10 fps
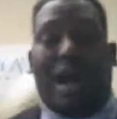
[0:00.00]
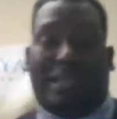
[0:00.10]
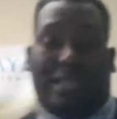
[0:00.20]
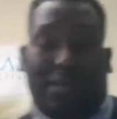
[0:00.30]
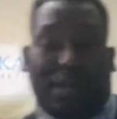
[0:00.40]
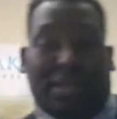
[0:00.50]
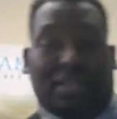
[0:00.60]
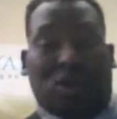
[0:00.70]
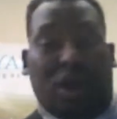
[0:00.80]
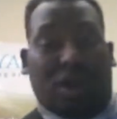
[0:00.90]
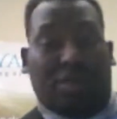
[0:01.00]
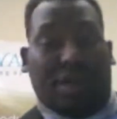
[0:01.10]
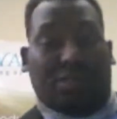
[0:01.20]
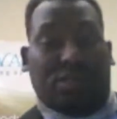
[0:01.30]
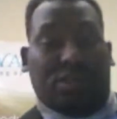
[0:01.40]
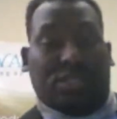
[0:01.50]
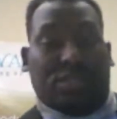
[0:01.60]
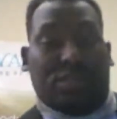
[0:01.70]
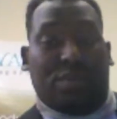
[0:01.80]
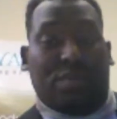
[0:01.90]
why I typically talk about
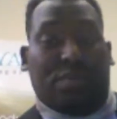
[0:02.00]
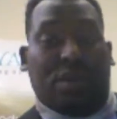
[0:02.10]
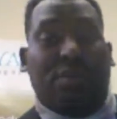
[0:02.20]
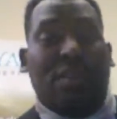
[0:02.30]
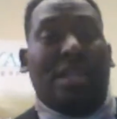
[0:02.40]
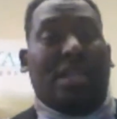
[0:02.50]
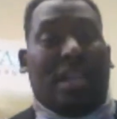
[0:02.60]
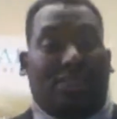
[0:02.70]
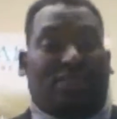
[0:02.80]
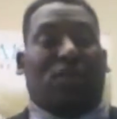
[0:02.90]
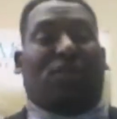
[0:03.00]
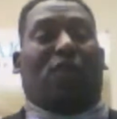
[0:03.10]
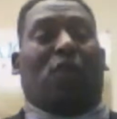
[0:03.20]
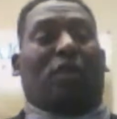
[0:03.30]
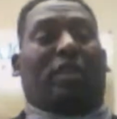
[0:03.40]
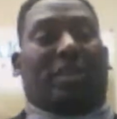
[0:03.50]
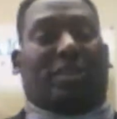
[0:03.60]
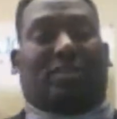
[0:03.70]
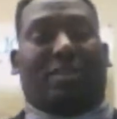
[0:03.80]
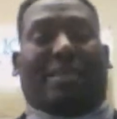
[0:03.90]
those. And remember, if you forward
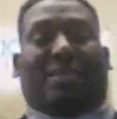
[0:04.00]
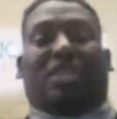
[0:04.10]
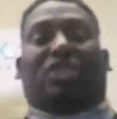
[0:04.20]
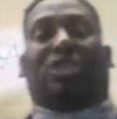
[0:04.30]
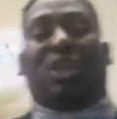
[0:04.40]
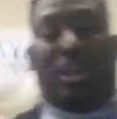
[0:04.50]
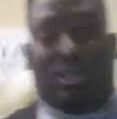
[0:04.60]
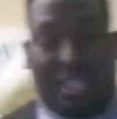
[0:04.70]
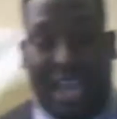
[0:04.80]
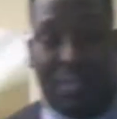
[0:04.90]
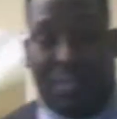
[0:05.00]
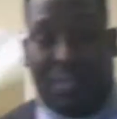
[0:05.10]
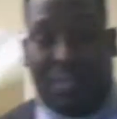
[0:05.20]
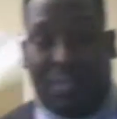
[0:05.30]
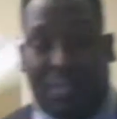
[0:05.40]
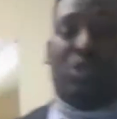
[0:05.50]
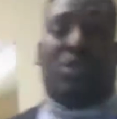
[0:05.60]
this message to 10 people,